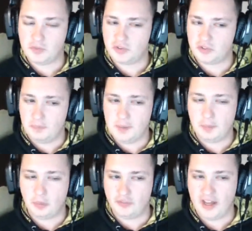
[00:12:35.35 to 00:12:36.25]
Some
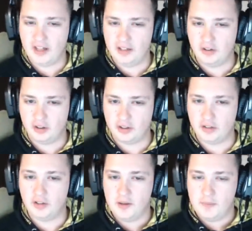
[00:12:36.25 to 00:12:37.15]
people have hated on it.
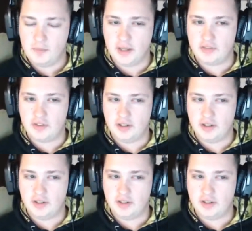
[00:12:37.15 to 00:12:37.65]
They think